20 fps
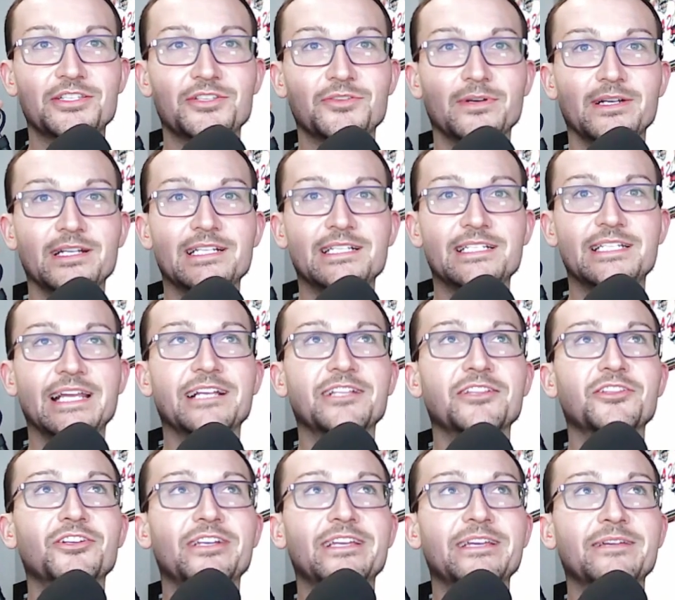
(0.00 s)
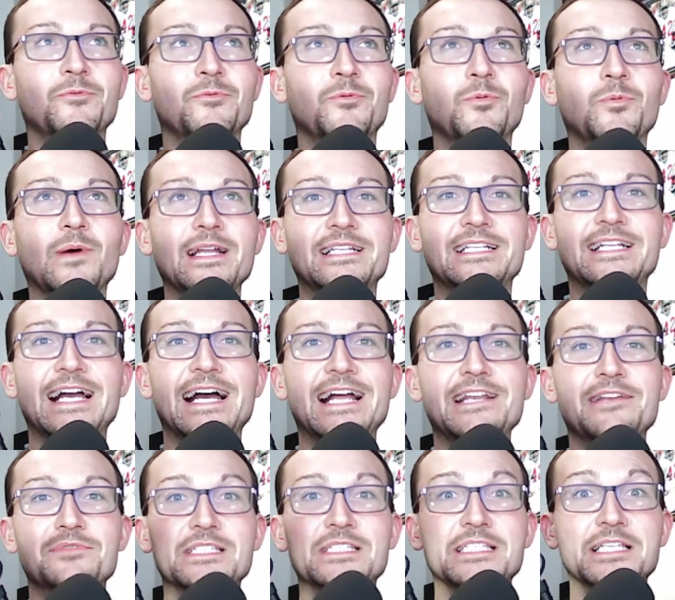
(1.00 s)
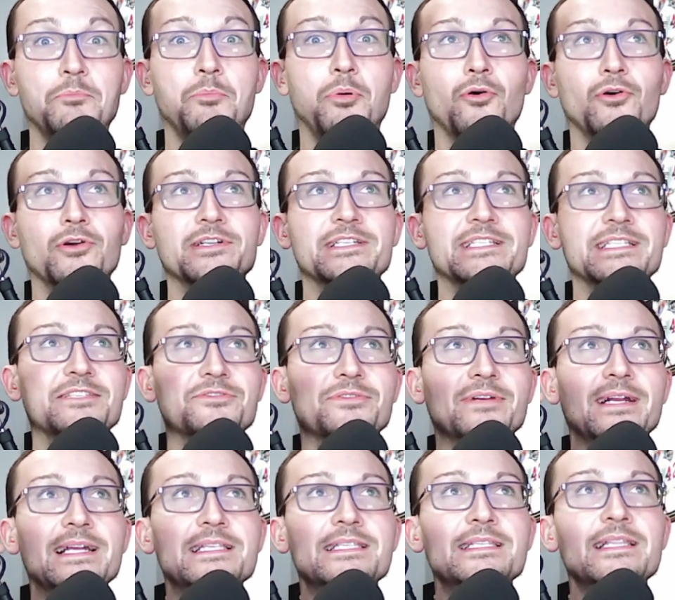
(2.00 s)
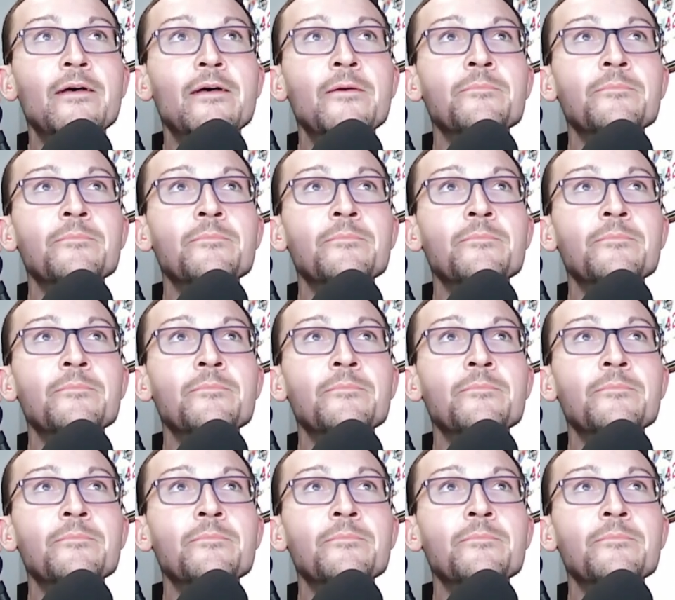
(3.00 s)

So we're going to take a look at what kind of support it's raised.